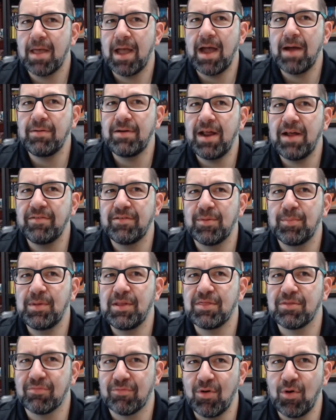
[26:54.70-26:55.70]
I would have to be
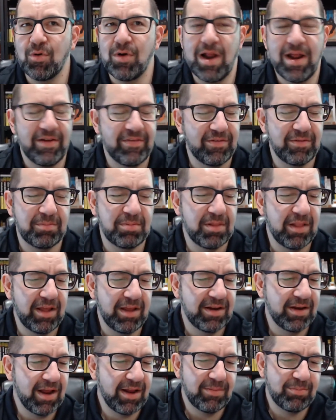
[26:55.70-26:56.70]
thrown out of a
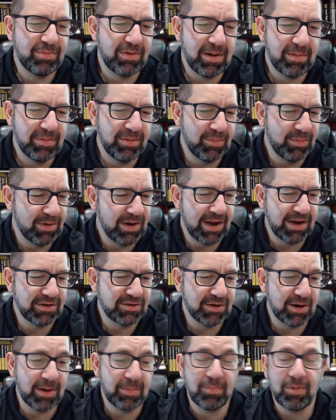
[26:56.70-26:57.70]
plane. I probably would
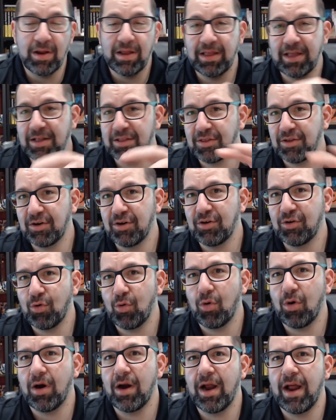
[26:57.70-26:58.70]
not. I'd probably get to the
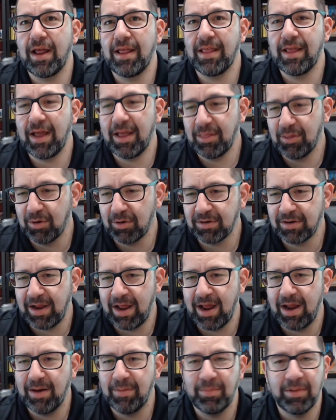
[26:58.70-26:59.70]
door and then I'd look
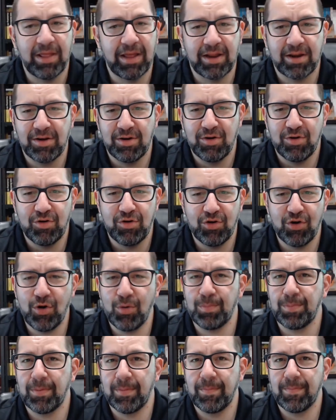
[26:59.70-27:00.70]
down and be like,
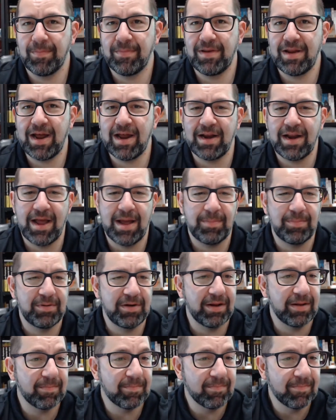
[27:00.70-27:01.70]
nope, not
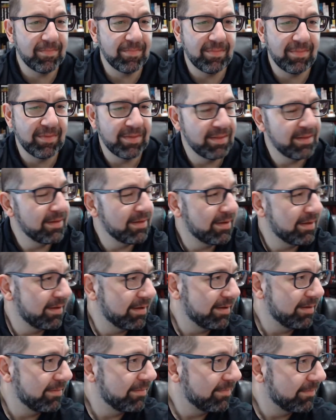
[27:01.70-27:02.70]
happening.
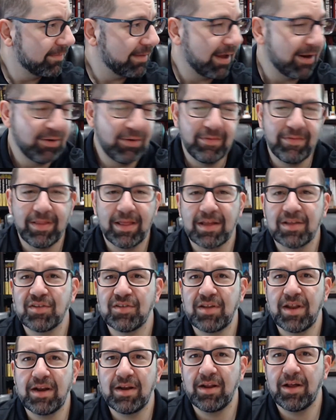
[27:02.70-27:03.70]
I don't even like
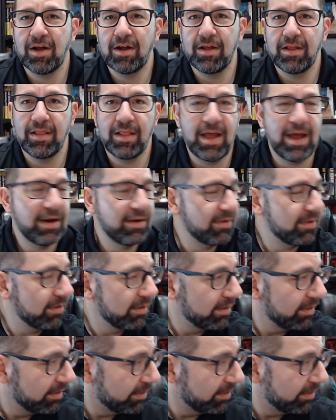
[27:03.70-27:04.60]
standing on a ladder.